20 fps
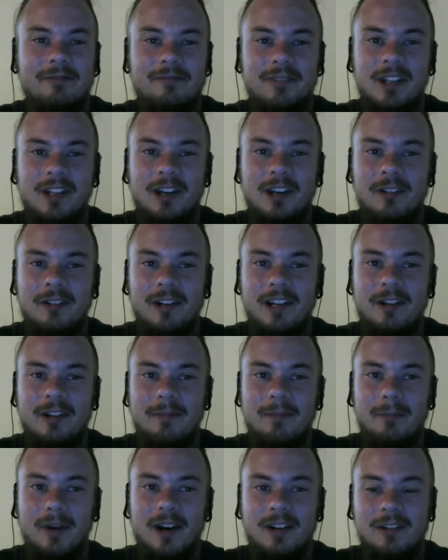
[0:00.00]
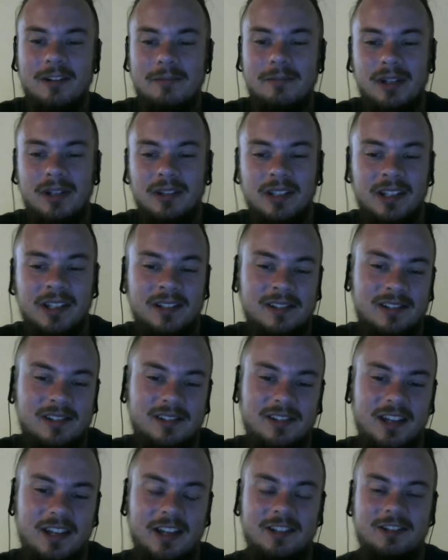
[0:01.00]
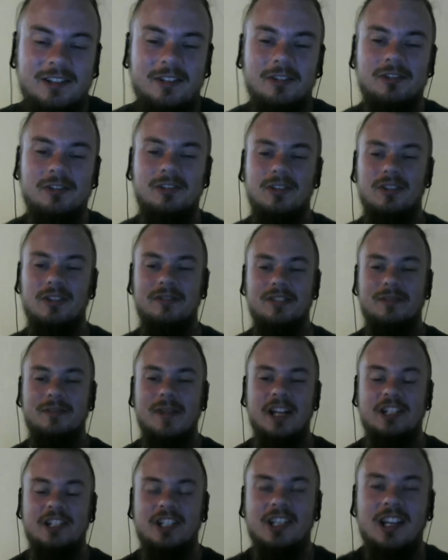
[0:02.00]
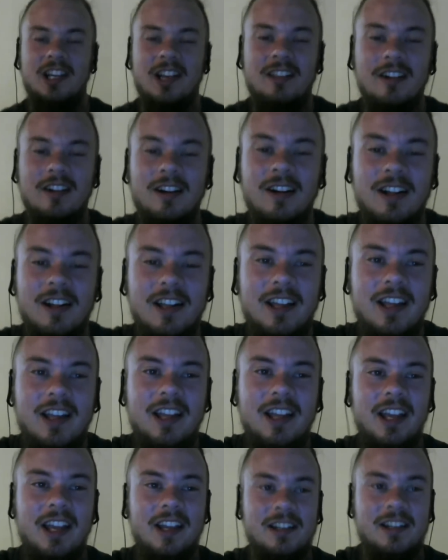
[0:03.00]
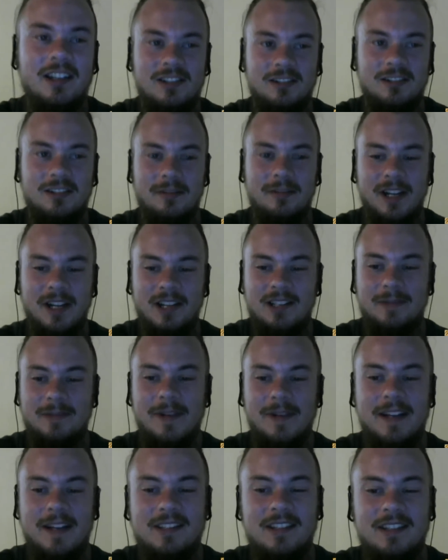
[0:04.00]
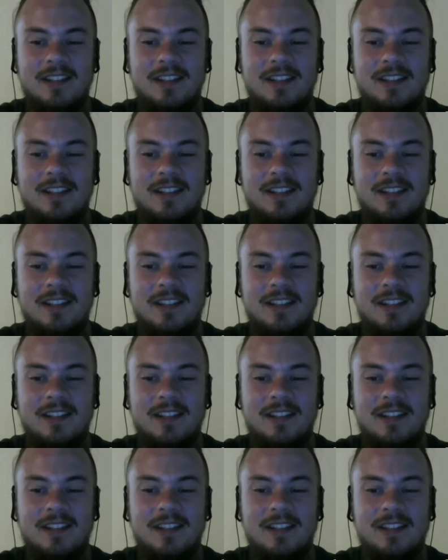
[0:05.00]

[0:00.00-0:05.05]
you know, modern buildings, and it's all sort of smashed together in a certain amount of space.